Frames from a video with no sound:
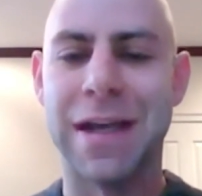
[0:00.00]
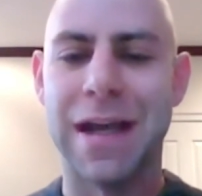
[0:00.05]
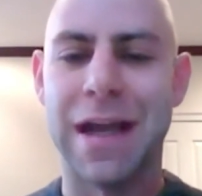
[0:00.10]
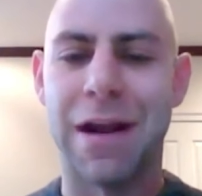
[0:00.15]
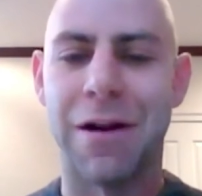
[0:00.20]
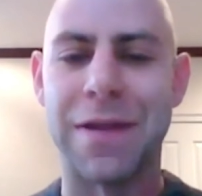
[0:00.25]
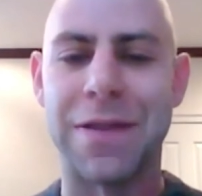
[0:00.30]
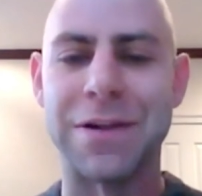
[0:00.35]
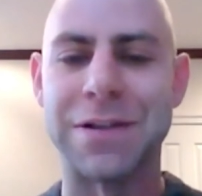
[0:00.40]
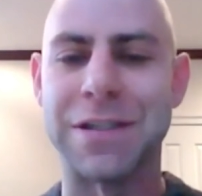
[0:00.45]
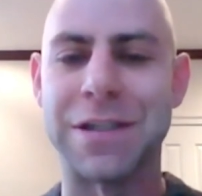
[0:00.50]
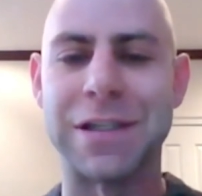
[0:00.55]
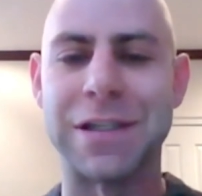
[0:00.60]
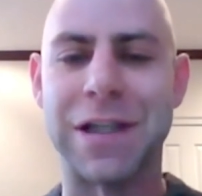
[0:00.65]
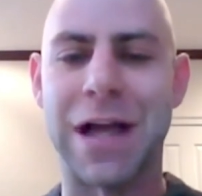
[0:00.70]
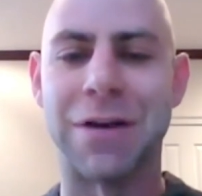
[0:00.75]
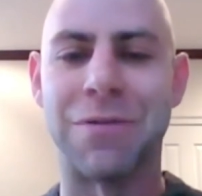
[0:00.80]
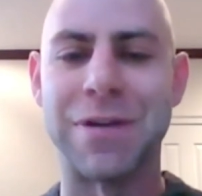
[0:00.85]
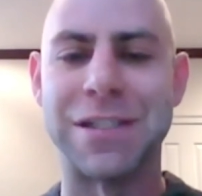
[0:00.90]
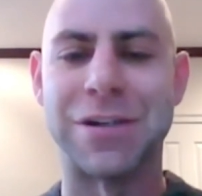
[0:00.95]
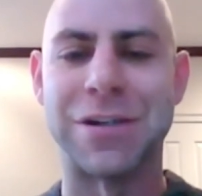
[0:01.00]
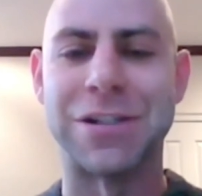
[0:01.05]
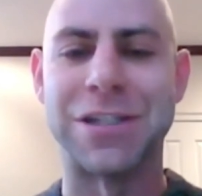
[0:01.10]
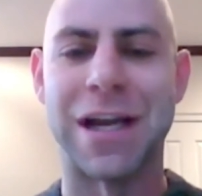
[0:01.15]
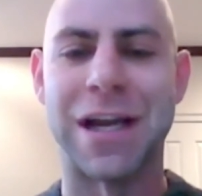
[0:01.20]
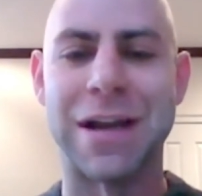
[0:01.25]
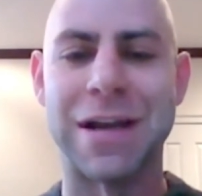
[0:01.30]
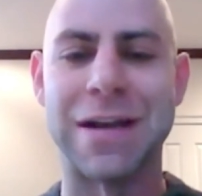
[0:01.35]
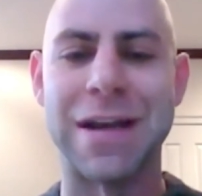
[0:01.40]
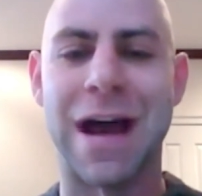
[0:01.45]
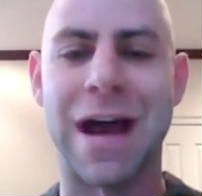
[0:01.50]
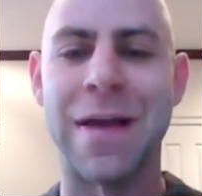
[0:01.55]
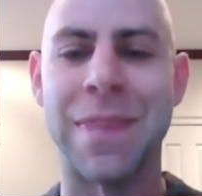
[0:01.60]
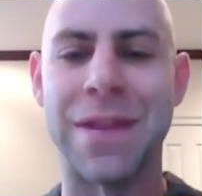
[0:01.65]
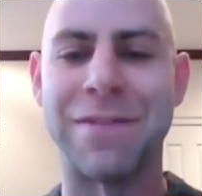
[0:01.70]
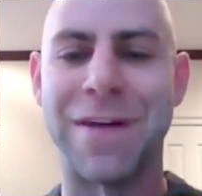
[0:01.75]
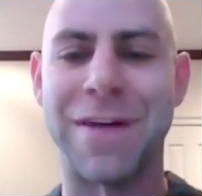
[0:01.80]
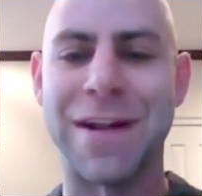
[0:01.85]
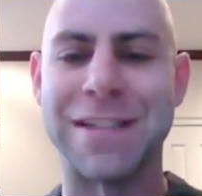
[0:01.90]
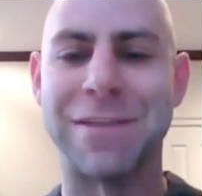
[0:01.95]
There's a lot of research on
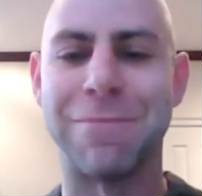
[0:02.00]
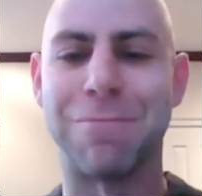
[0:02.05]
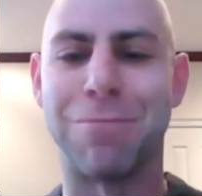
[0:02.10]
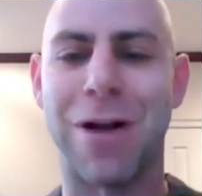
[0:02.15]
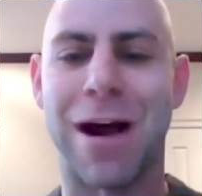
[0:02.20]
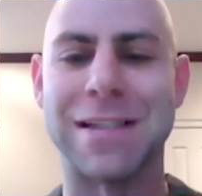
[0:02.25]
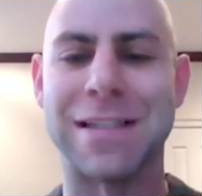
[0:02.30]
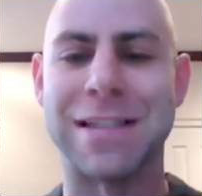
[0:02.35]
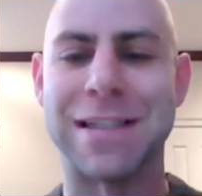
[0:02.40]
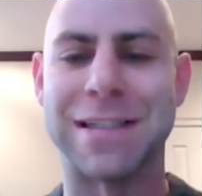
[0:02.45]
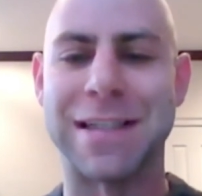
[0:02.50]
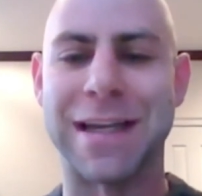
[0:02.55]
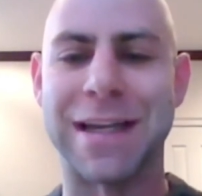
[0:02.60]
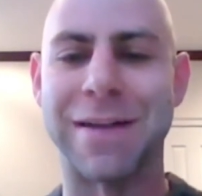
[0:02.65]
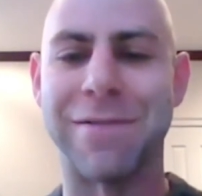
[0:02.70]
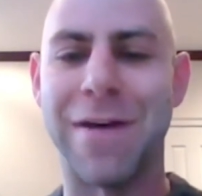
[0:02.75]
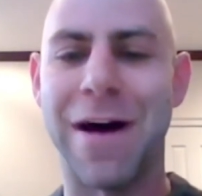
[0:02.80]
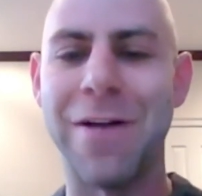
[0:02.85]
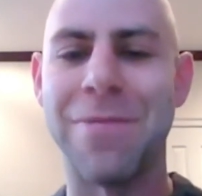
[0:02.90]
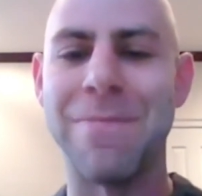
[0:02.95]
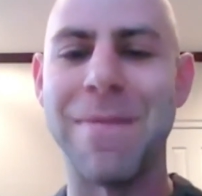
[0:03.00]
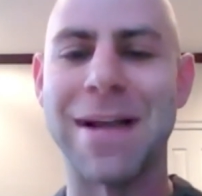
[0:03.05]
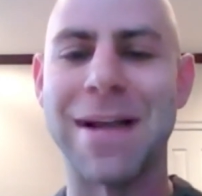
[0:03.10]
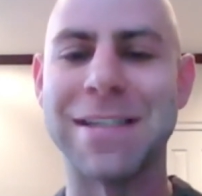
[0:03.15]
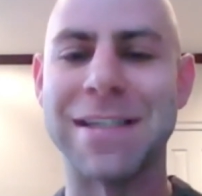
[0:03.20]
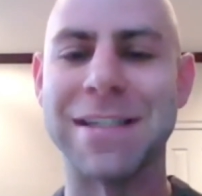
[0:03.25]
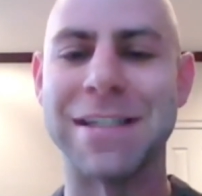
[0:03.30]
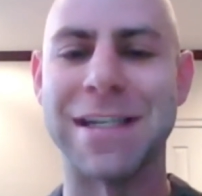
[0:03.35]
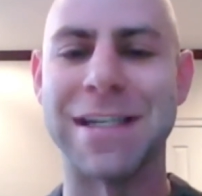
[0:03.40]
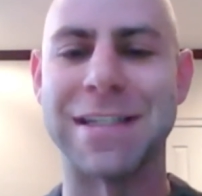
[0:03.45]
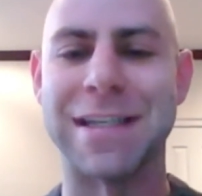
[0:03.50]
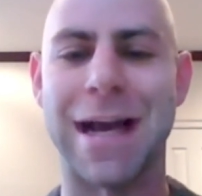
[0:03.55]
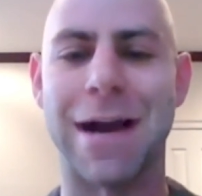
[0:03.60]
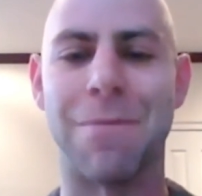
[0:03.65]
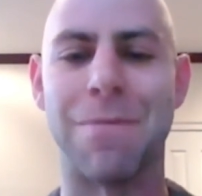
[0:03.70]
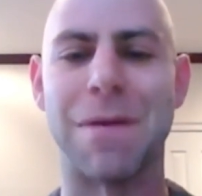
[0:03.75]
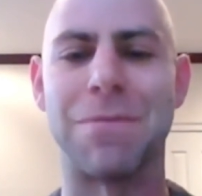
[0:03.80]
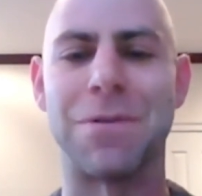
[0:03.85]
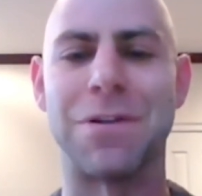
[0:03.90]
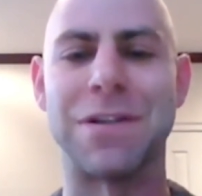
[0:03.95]
the defensive processing of health messages and
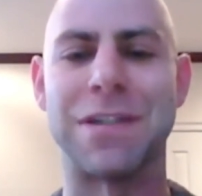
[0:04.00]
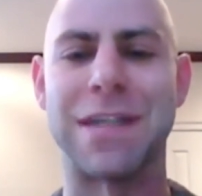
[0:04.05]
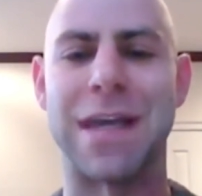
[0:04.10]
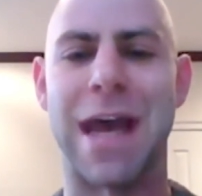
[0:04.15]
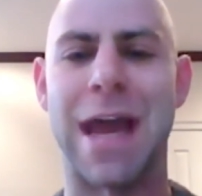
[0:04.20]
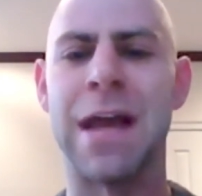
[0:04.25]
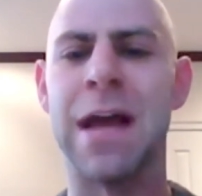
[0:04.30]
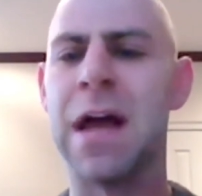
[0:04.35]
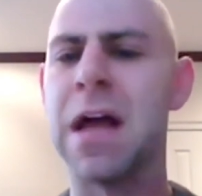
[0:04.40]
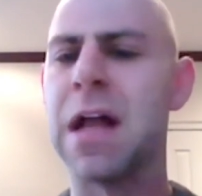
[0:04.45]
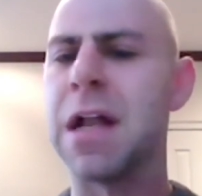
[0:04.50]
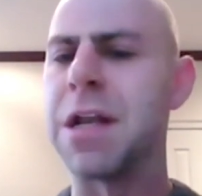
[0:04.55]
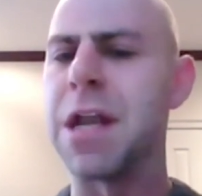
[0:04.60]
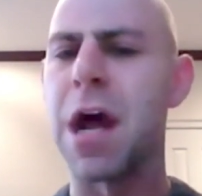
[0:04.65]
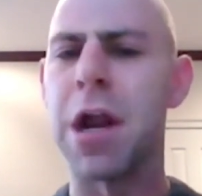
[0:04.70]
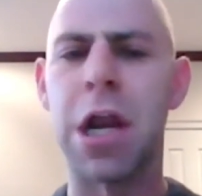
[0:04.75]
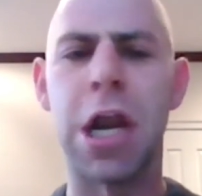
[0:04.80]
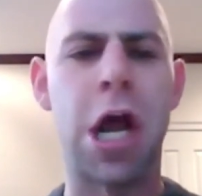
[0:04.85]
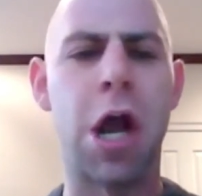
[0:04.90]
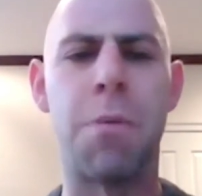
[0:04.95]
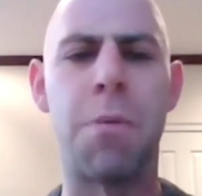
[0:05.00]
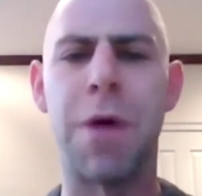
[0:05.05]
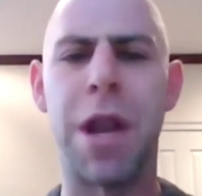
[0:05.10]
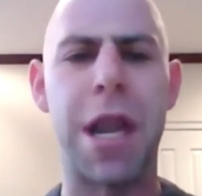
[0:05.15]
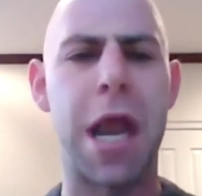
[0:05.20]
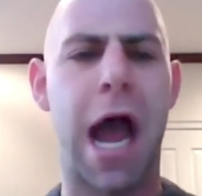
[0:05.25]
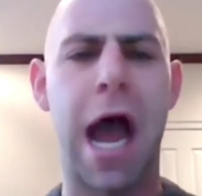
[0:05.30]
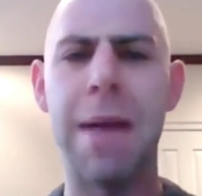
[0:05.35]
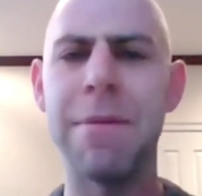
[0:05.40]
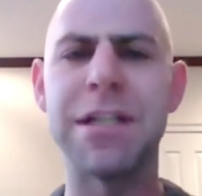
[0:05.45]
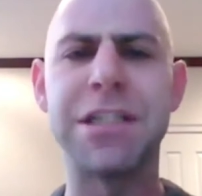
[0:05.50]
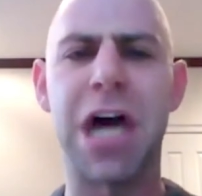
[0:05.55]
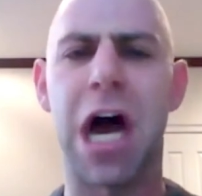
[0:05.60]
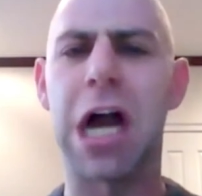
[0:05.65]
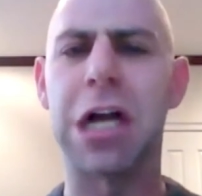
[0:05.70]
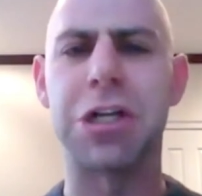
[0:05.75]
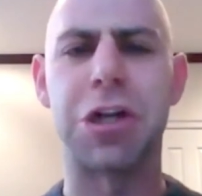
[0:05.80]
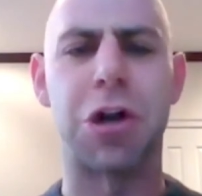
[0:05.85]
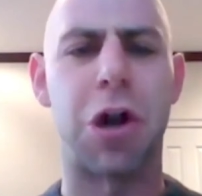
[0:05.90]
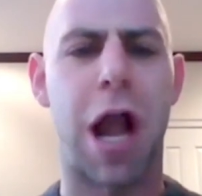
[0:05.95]
how people say, no, but I'm a
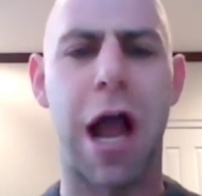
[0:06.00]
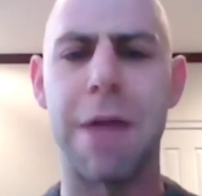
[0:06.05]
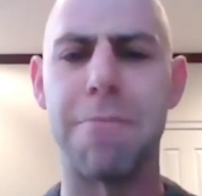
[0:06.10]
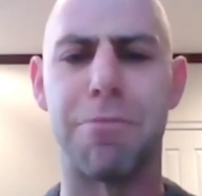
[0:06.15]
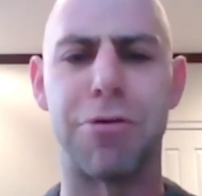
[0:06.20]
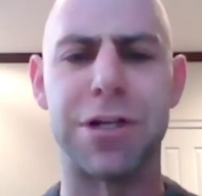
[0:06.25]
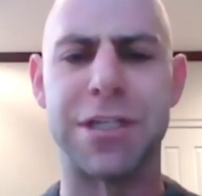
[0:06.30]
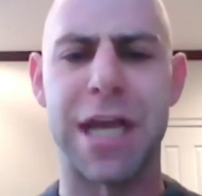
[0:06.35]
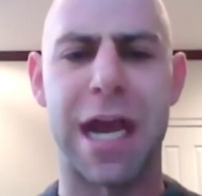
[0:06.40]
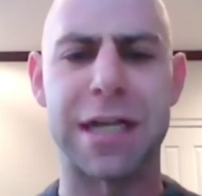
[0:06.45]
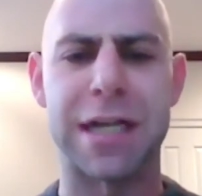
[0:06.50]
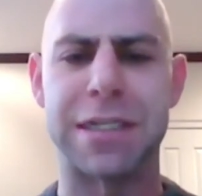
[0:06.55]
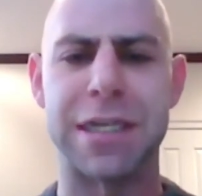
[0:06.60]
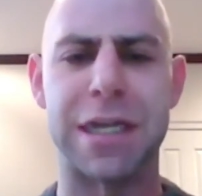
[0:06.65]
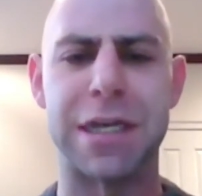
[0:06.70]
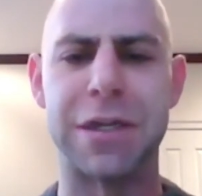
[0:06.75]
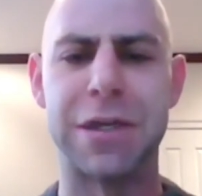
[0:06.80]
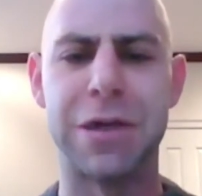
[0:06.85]
doctor, I'm protected.